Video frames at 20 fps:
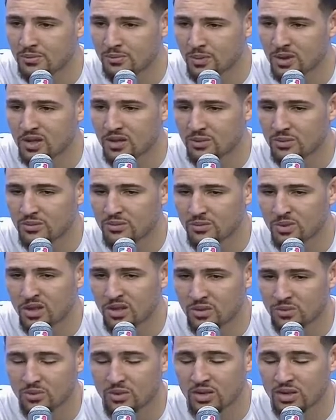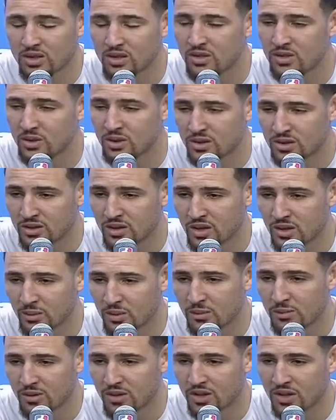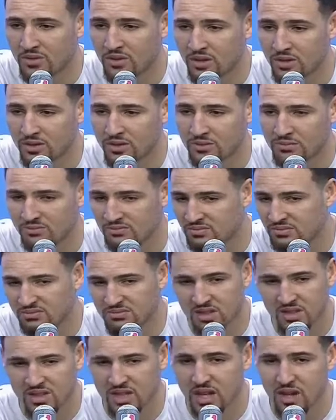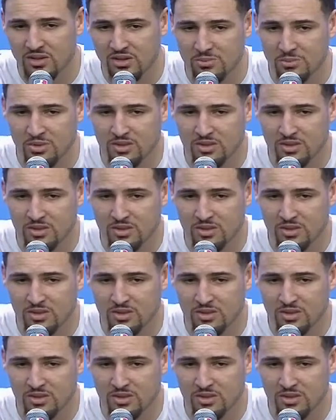We can we can really do it, and we believe it, a thousand